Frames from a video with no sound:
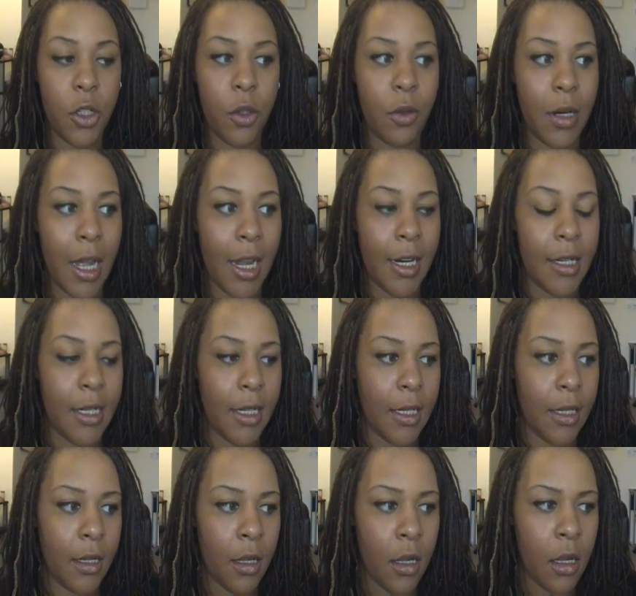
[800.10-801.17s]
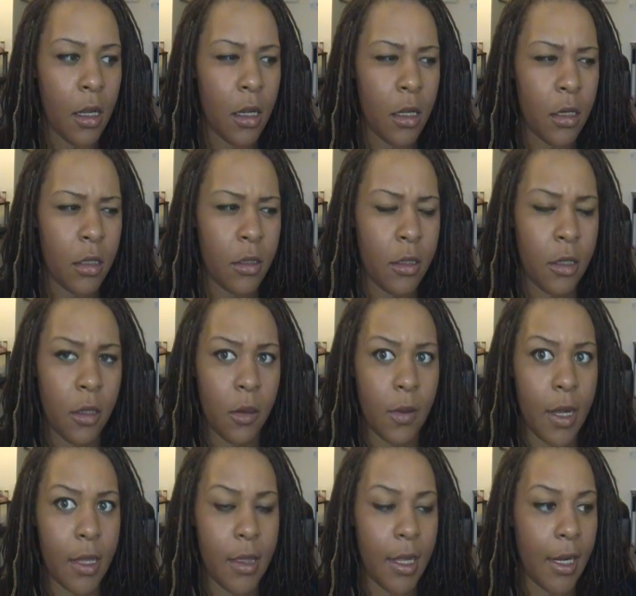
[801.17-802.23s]
or
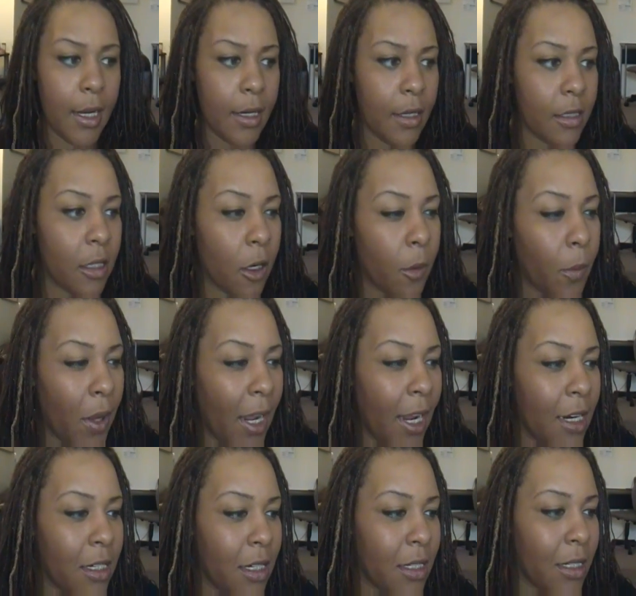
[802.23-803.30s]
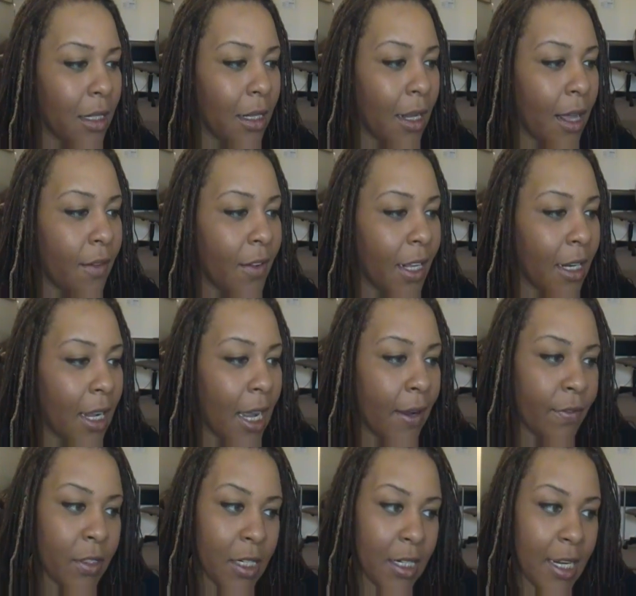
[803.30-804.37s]
292, I think it is. Her page is Loving
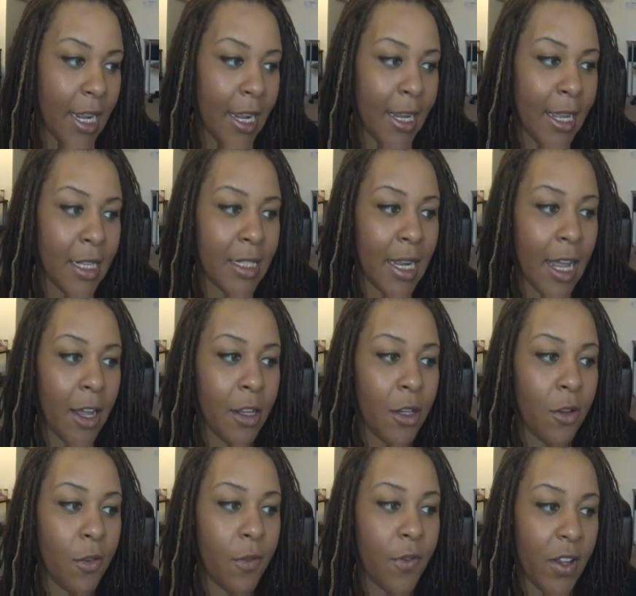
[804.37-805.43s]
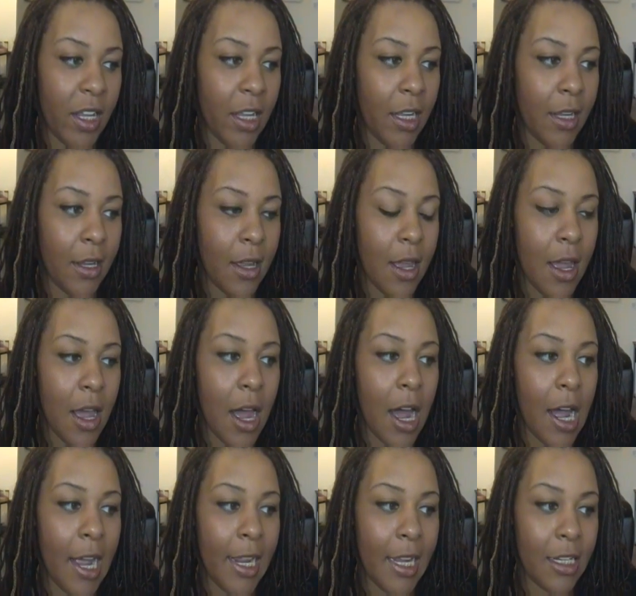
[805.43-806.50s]
Life Today. It's L U V
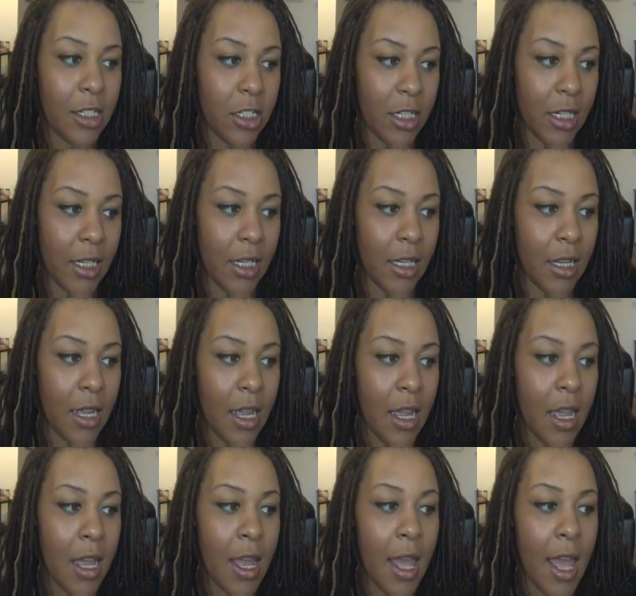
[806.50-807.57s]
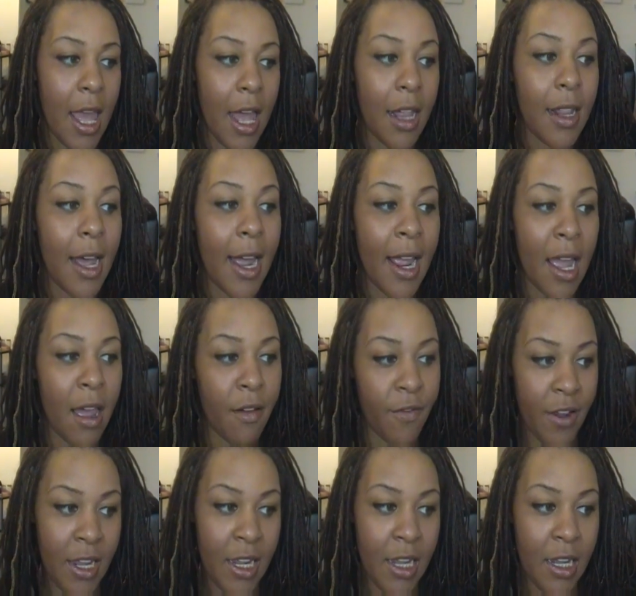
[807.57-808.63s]
I N G L I
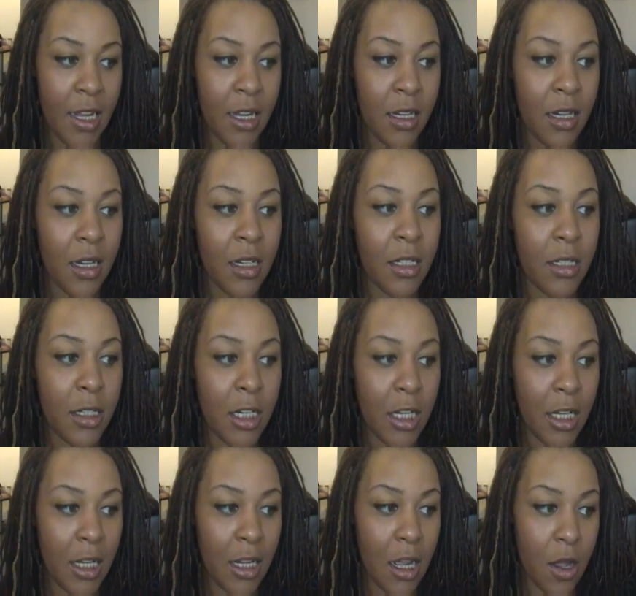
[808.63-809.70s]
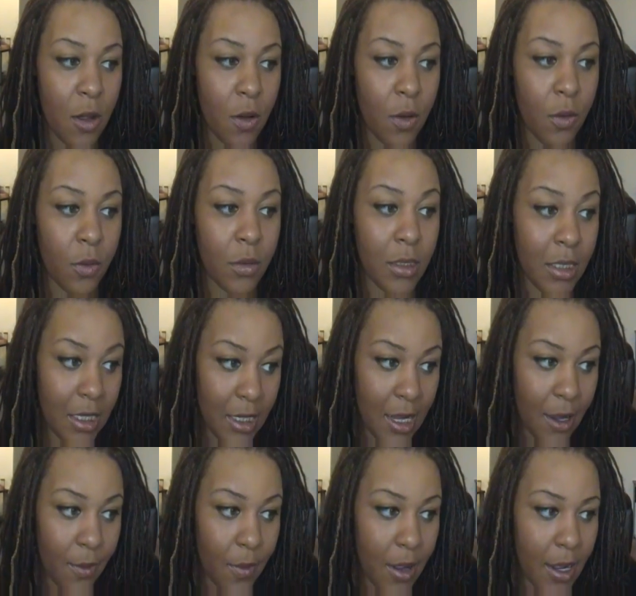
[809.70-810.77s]
F E T O
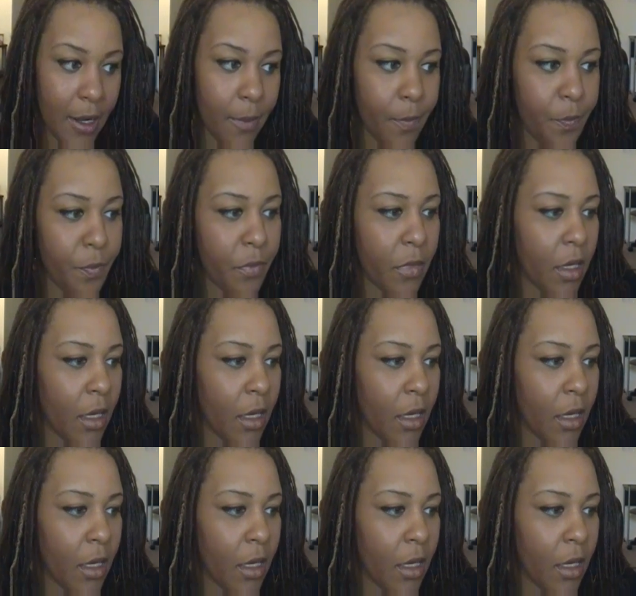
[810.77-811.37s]
D A Y.